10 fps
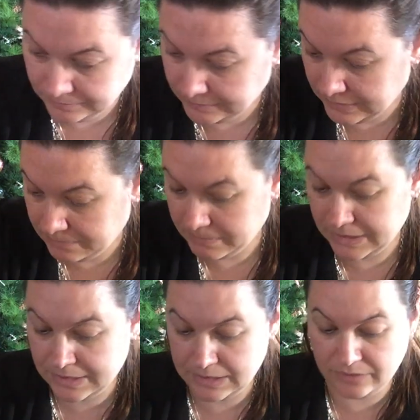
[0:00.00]
Number
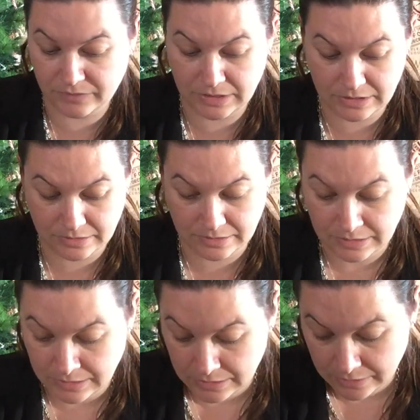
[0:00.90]
7,
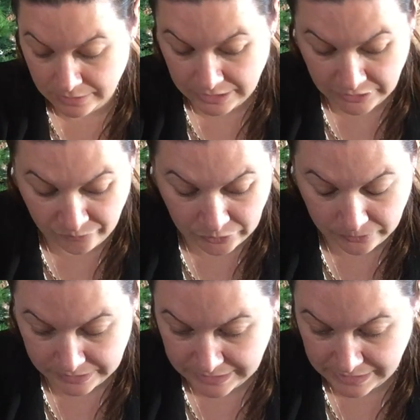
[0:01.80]
I have
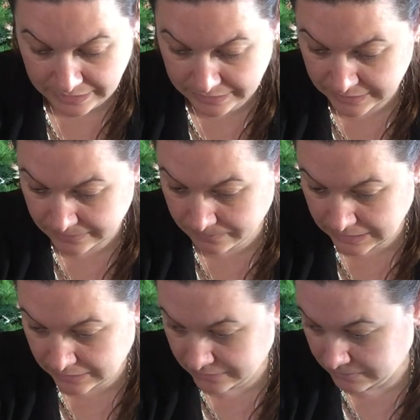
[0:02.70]
pulled this out this
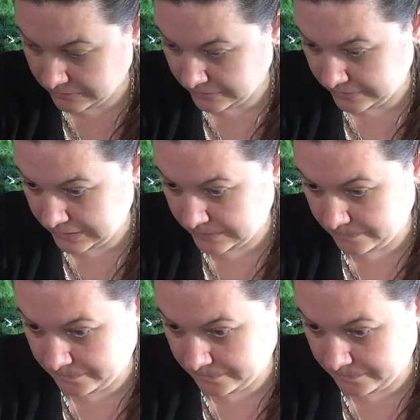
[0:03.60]
week to work on it.